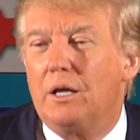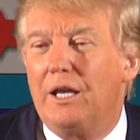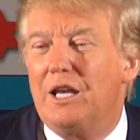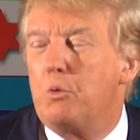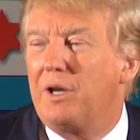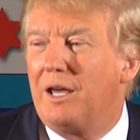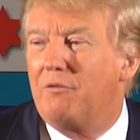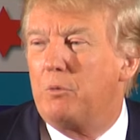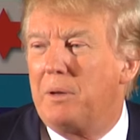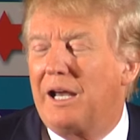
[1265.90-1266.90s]
And yet we
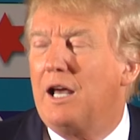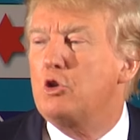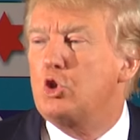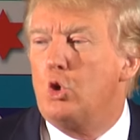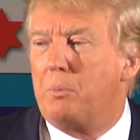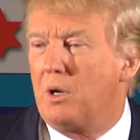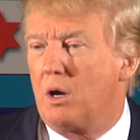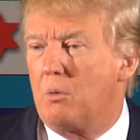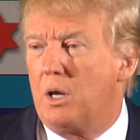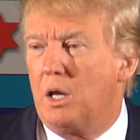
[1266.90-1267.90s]
gave it back. How stupid
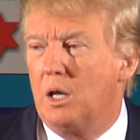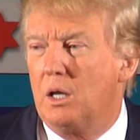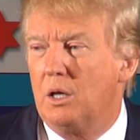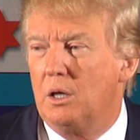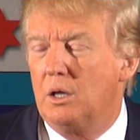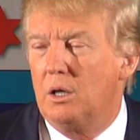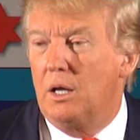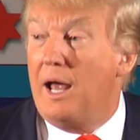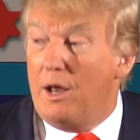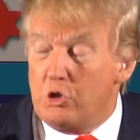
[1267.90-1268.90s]
are we?
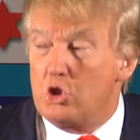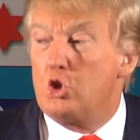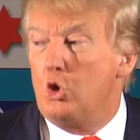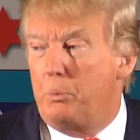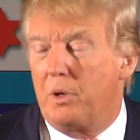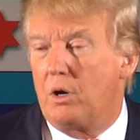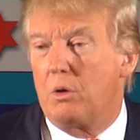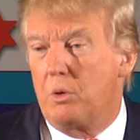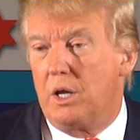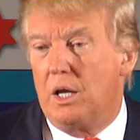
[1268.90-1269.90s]
How stupid
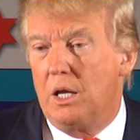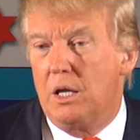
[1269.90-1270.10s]
are we?